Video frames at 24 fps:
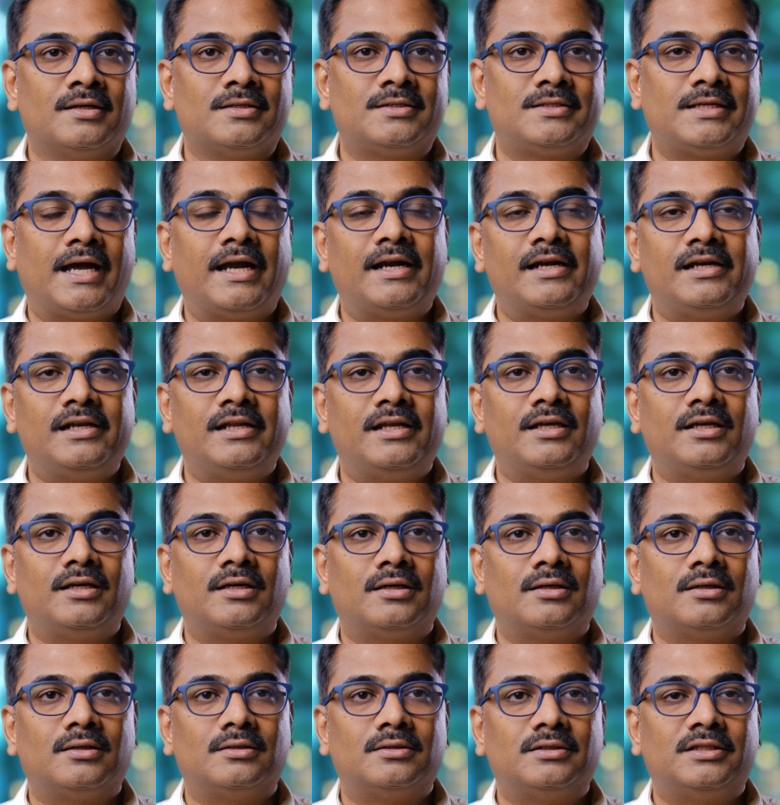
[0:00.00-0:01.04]

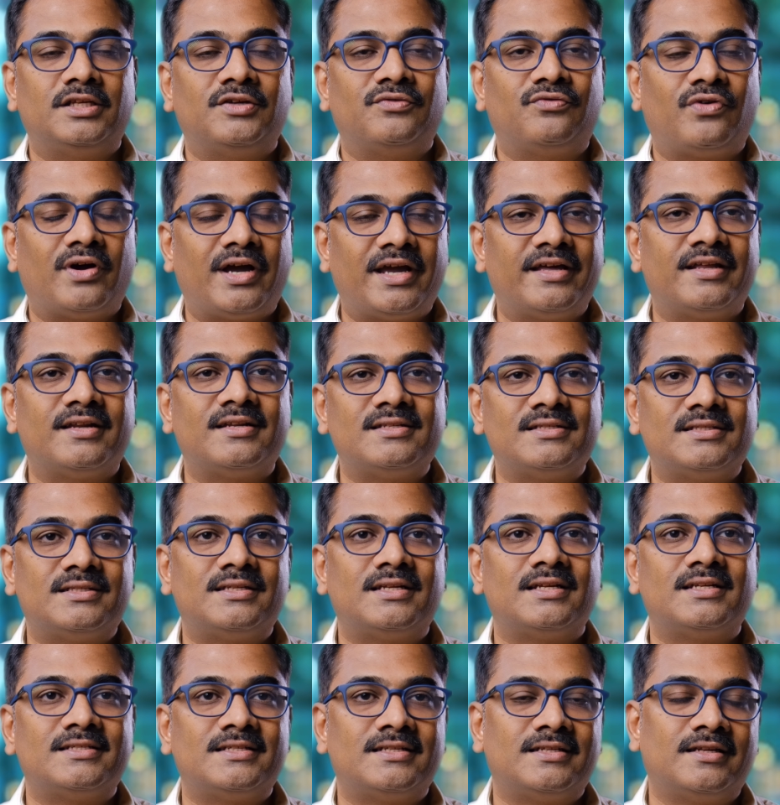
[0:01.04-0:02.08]
Sadly, the fire
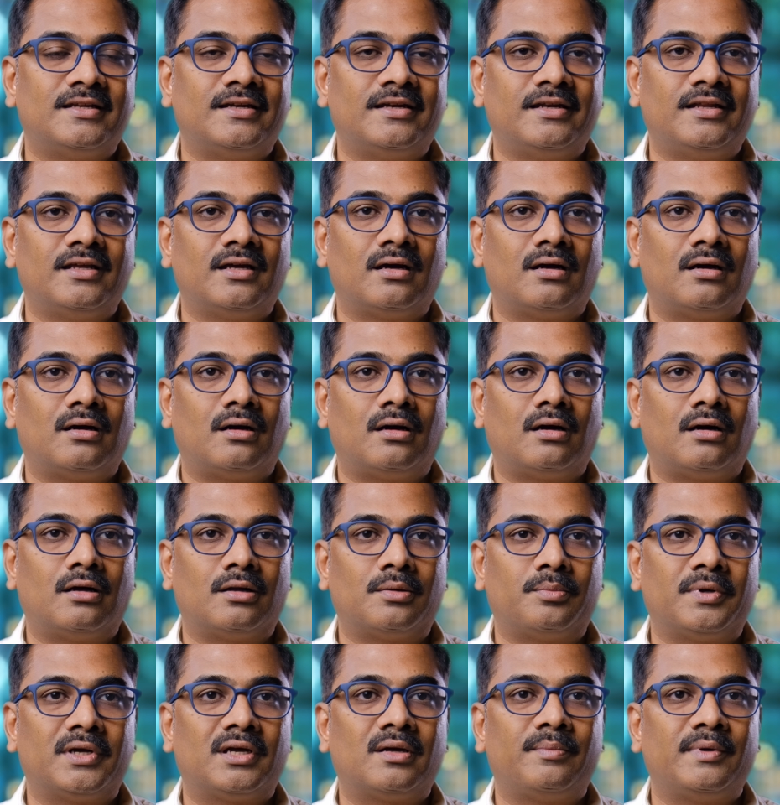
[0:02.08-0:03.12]
incidents in India
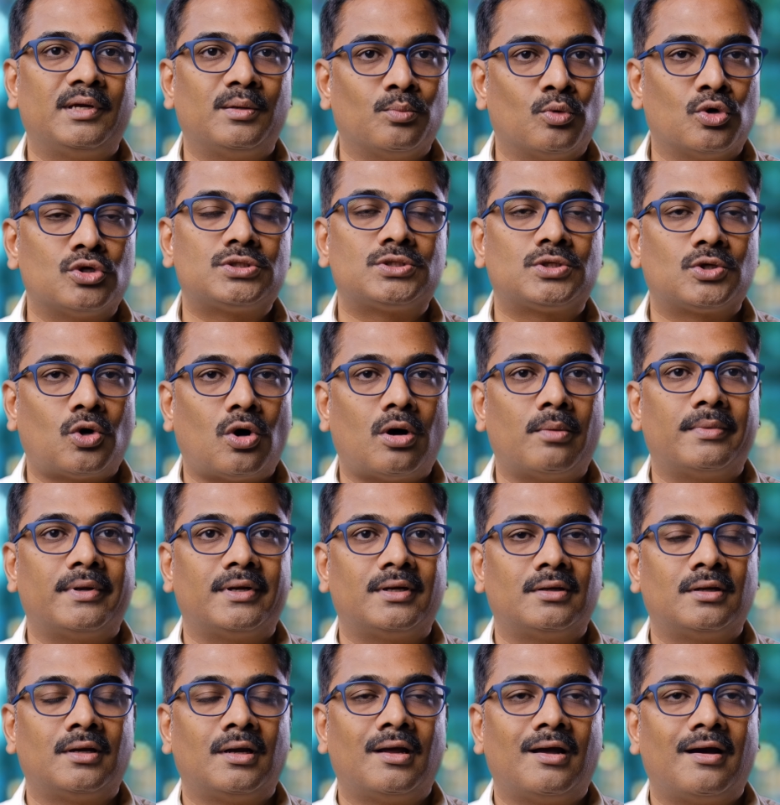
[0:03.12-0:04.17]
are becoming most
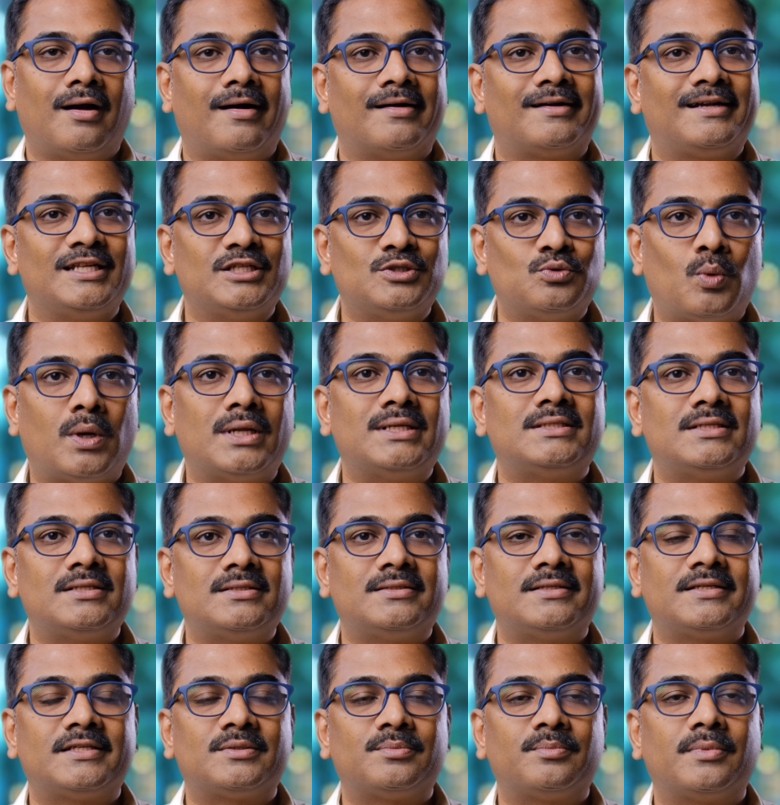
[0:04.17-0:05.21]
common. At least once in
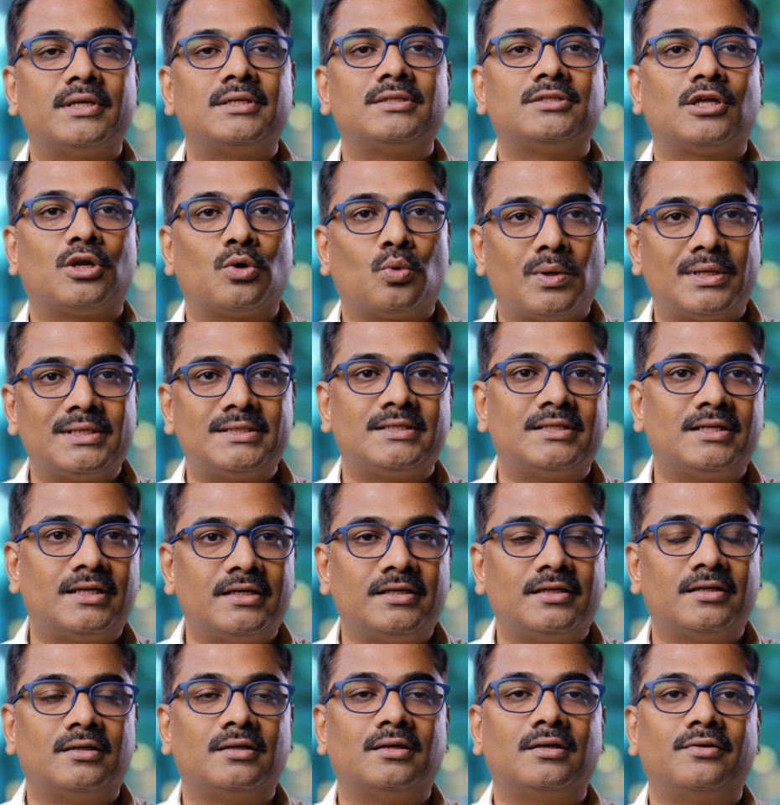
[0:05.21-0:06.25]
6 months or once in a
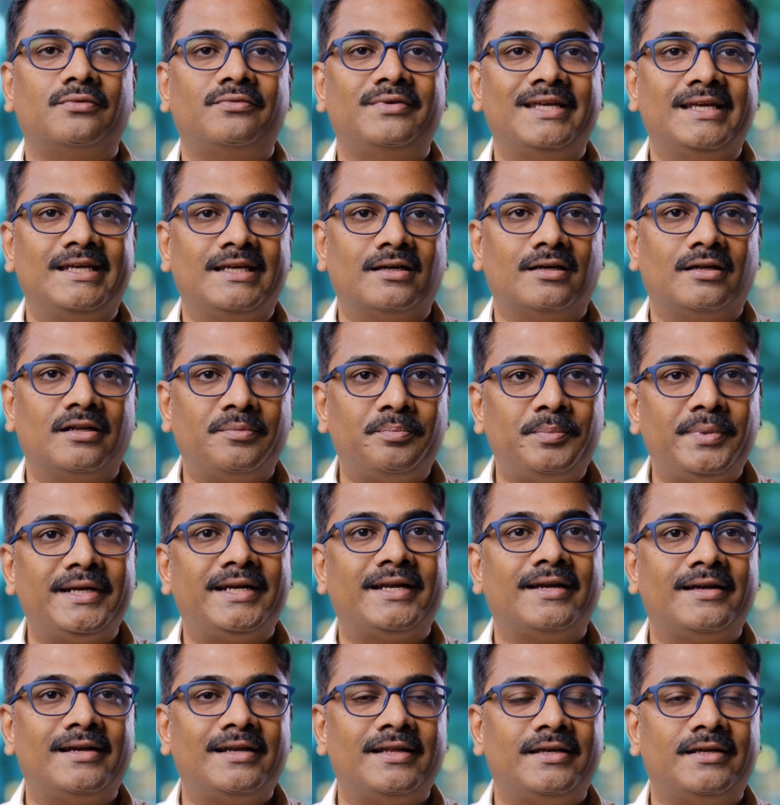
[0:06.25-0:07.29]
year, we
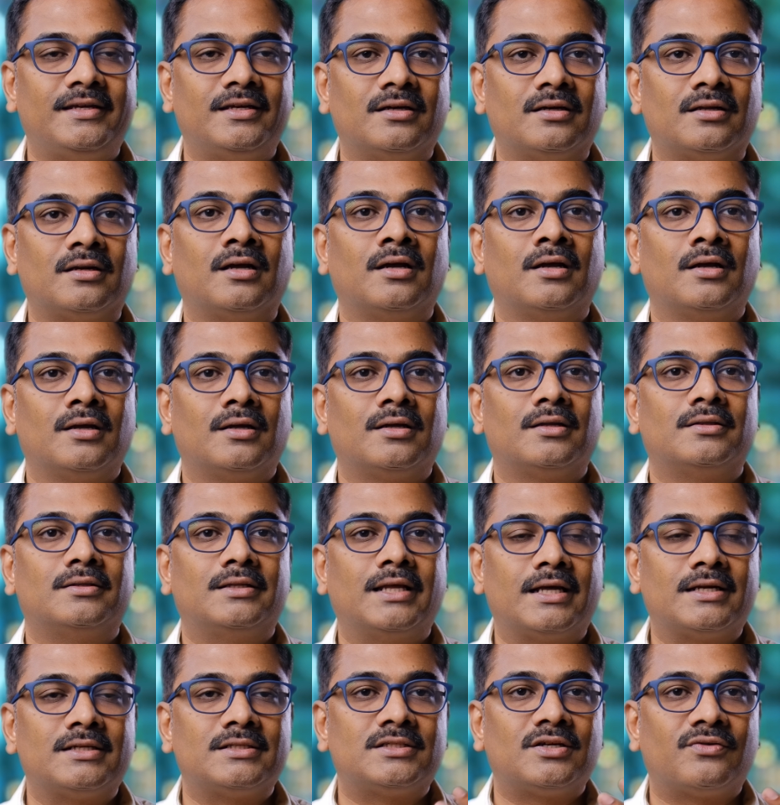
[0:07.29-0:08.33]
repeatedly hear
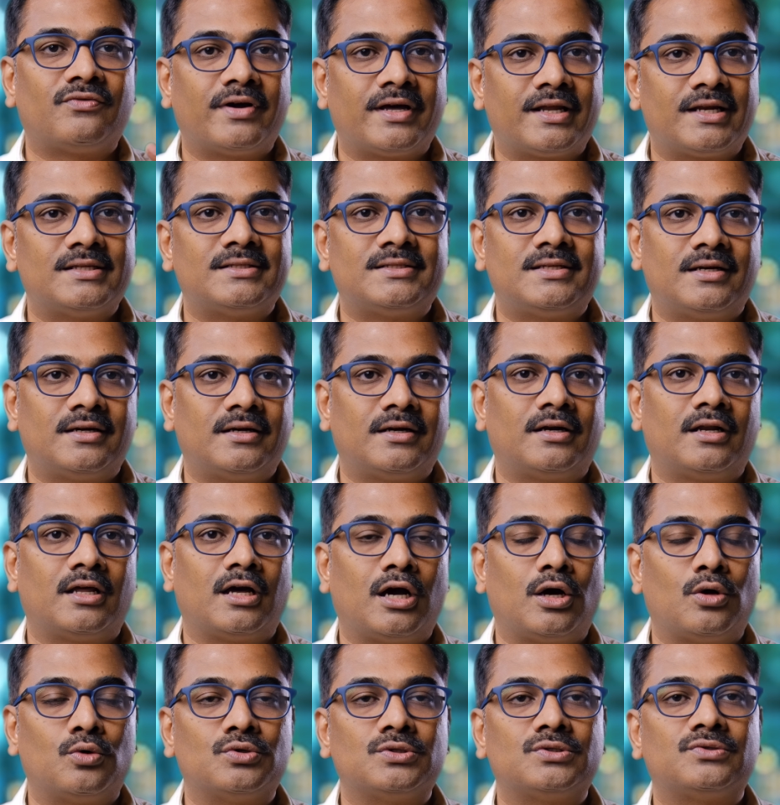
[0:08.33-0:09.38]
there is a fire incident at a
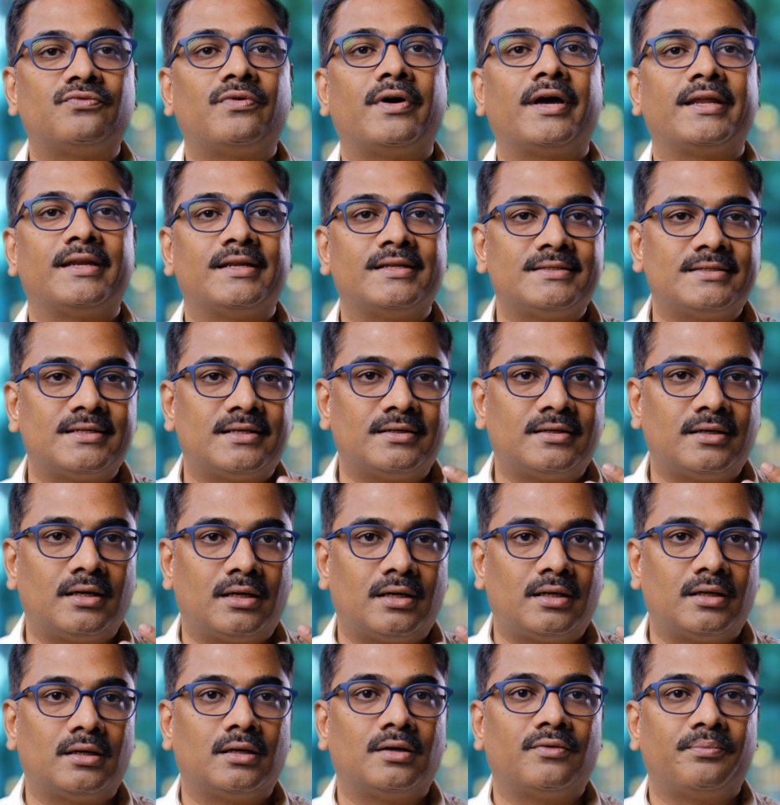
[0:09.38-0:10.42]
house, fire incident
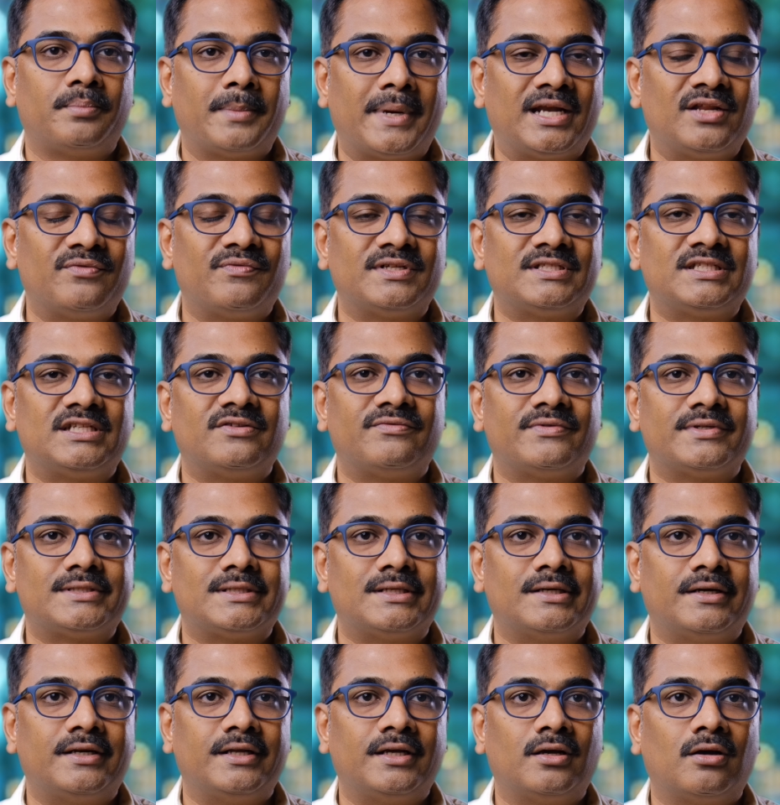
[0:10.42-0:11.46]
at a manufacturing
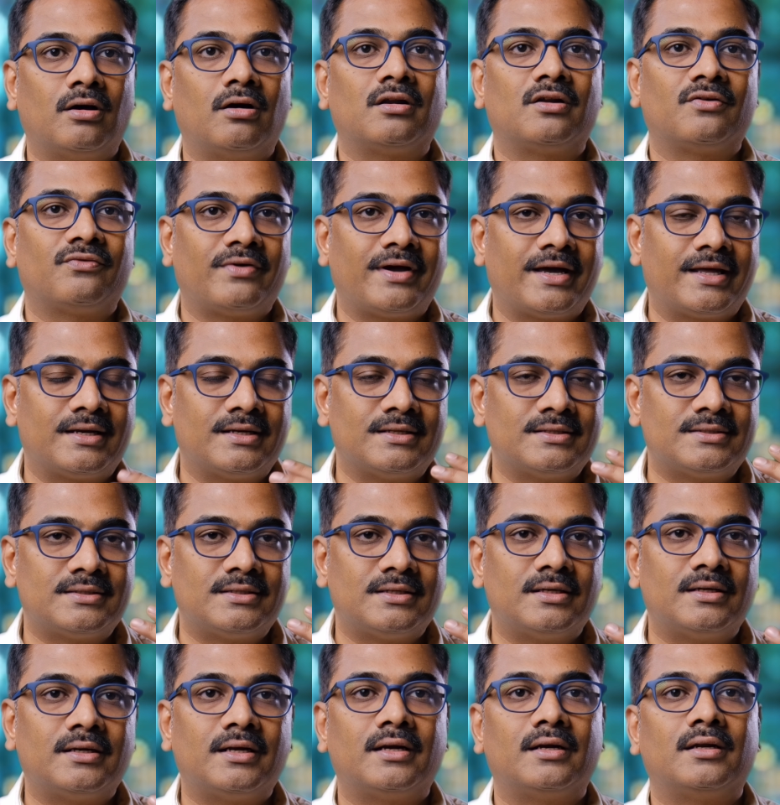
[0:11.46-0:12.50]
facility, or a fire
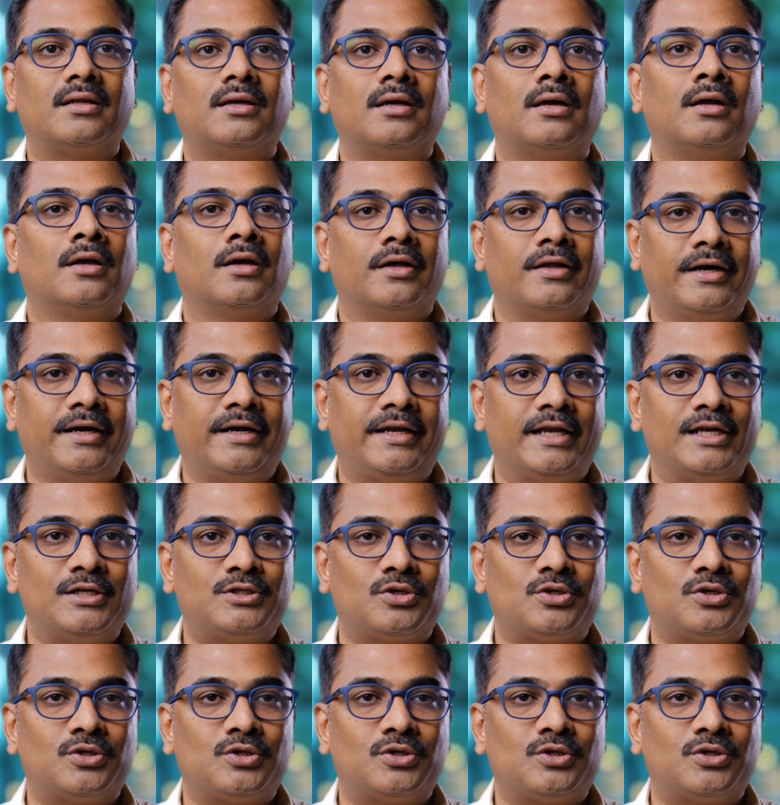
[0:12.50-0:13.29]
incident at a retail